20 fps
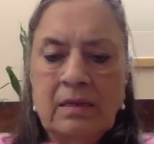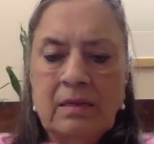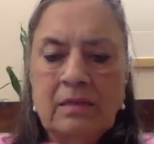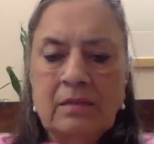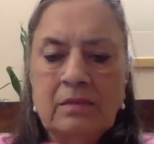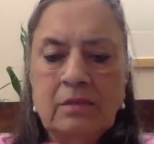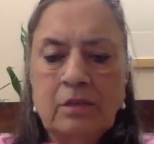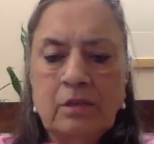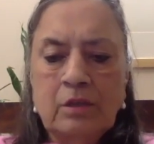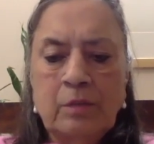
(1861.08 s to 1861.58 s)

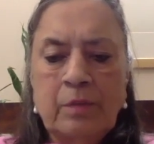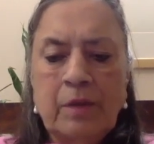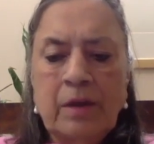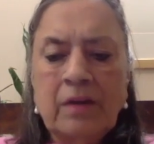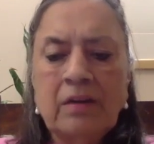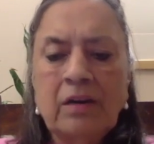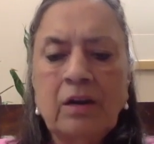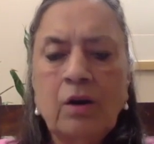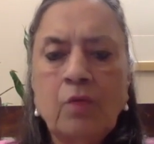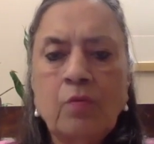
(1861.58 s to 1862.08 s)
So the
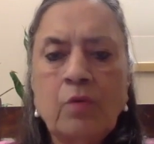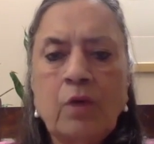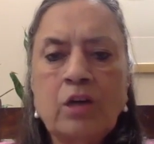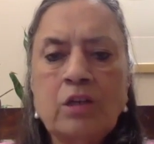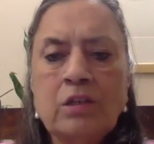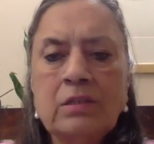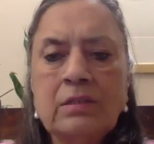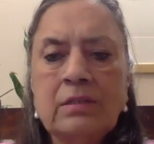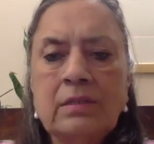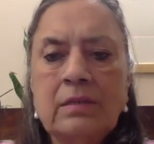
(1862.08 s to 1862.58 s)
bungalow
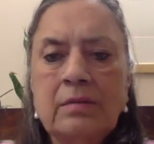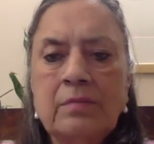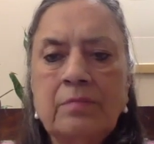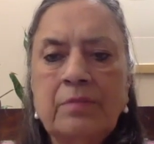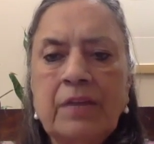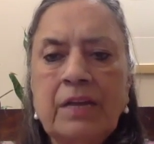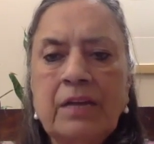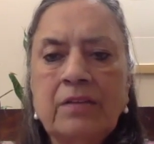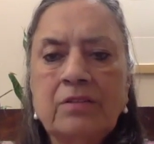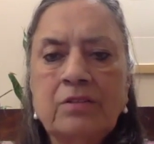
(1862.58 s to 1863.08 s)
was
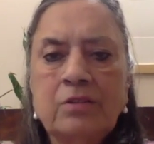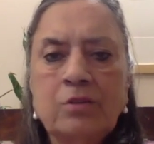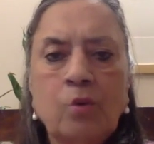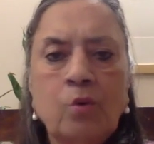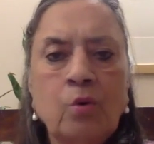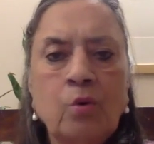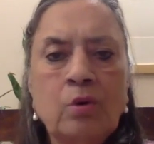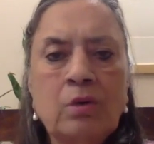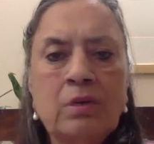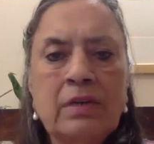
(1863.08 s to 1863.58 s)
being sold